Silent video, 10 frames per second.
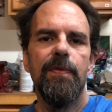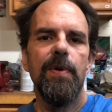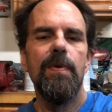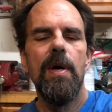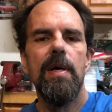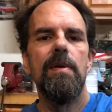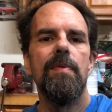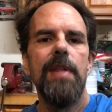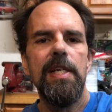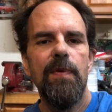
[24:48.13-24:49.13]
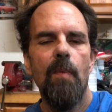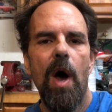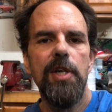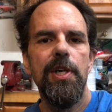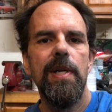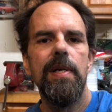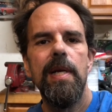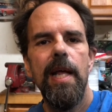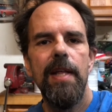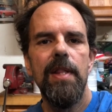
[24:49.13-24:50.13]
for uh, thanks for watching.
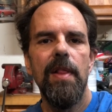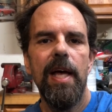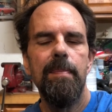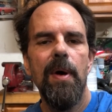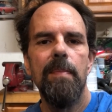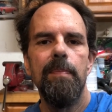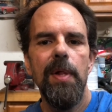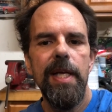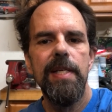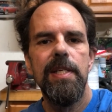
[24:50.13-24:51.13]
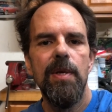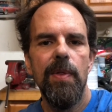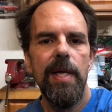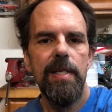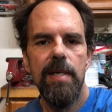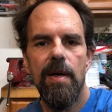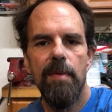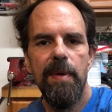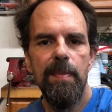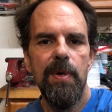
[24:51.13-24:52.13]
Hit the like button, please, so that uh,
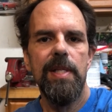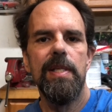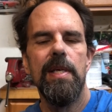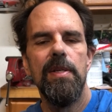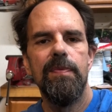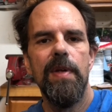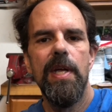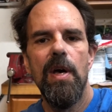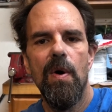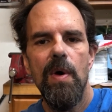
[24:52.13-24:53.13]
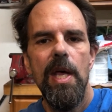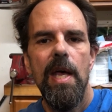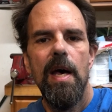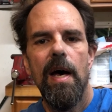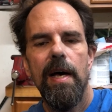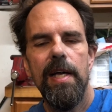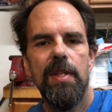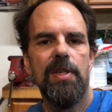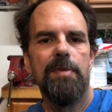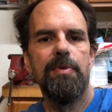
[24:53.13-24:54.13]
other people can see this video. Uh, hit
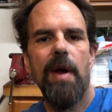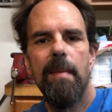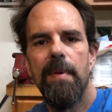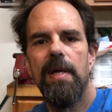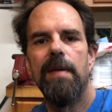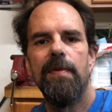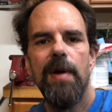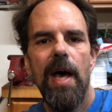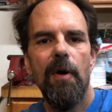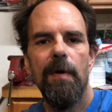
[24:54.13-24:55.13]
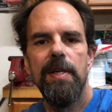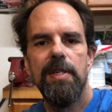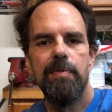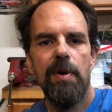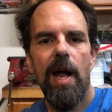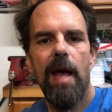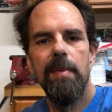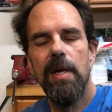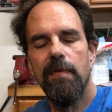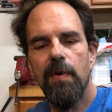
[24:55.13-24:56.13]
the subscribe button if you're not already
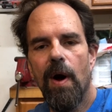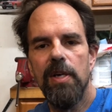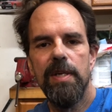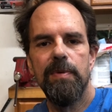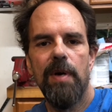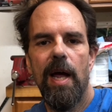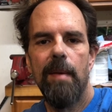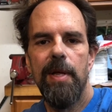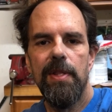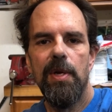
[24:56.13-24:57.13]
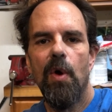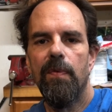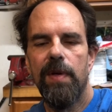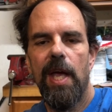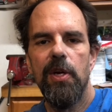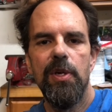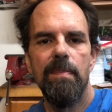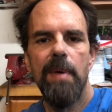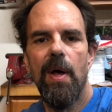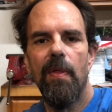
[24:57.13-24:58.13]
subscribed. And if you are subscribed, hit the
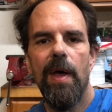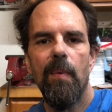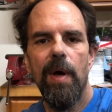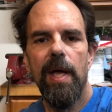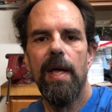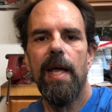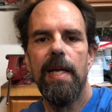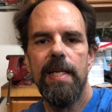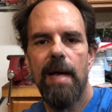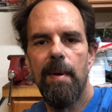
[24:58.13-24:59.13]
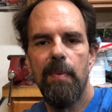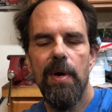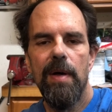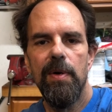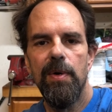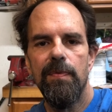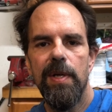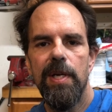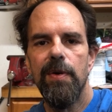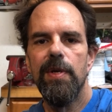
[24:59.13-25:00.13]
notification bell. That way, anytime I put out a new
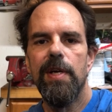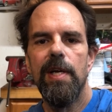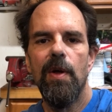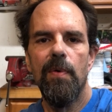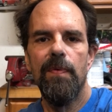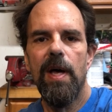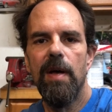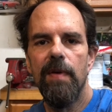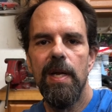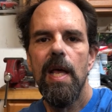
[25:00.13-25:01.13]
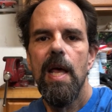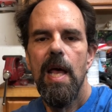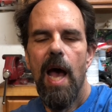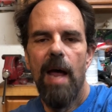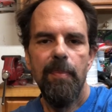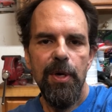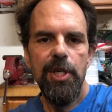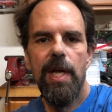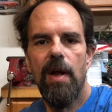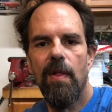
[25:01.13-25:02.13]
video, you'll get notified of it. I
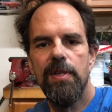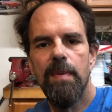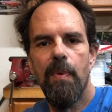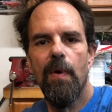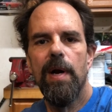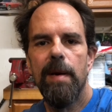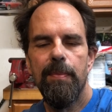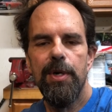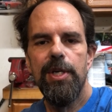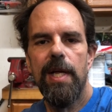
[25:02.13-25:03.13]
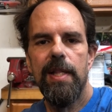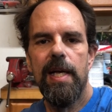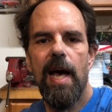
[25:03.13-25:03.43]
appreciate all the support. I appreciate the